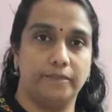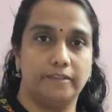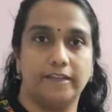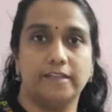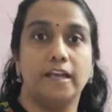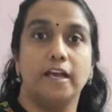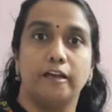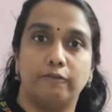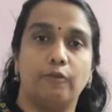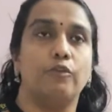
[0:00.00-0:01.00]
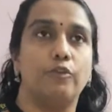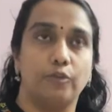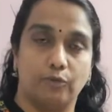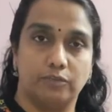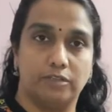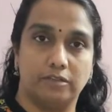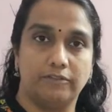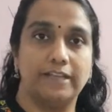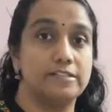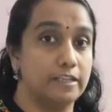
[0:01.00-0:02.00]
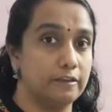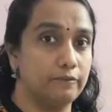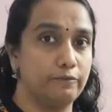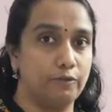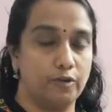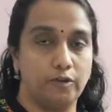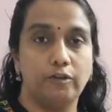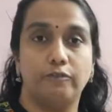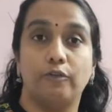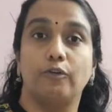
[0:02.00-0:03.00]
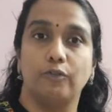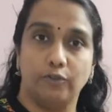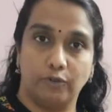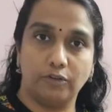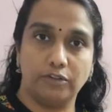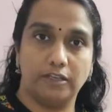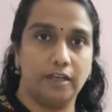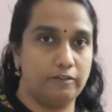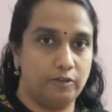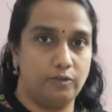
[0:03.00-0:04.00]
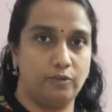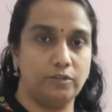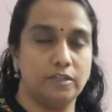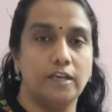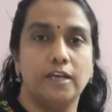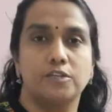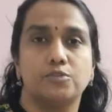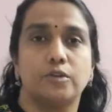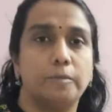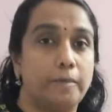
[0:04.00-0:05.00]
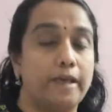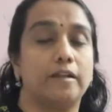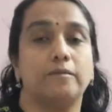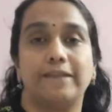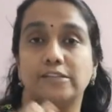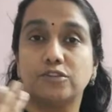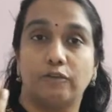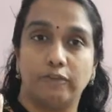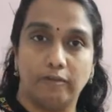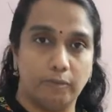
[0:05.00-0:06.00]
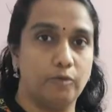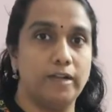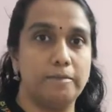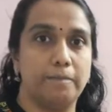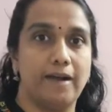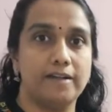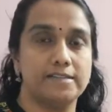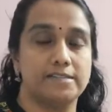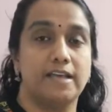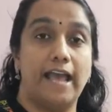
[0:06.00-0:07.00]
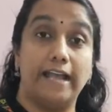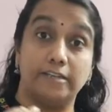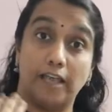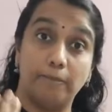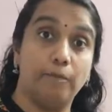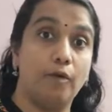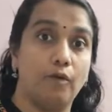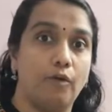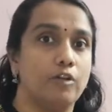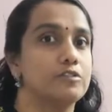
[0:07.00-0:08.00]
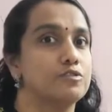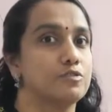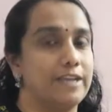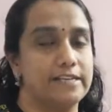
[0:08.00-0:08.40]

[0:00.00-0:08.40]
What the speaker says: That for growth. We are taking food for growth, our growth, to repairment of our body parts, and above all to